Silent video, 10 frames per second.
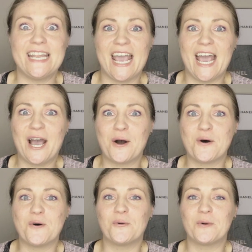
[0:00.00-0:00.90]

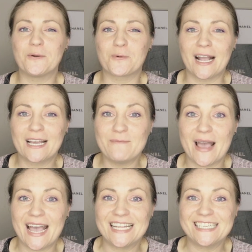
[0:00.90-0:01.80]
Now, we
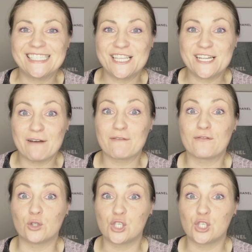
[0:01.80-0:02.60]
recommend the Neverfull